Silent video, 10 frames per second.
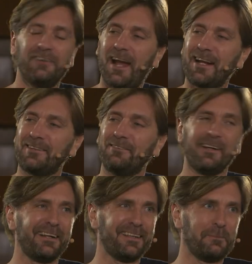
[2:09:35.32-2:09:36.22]
react when
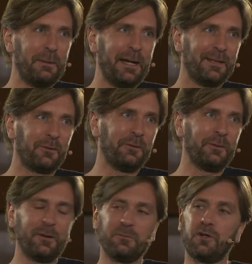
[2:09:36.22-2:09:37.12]
they get the paint on
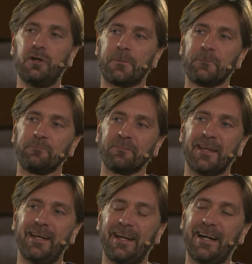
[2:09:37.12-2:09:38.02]
them. So,
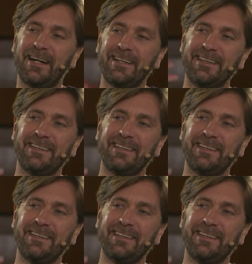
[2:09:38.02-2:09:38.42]
and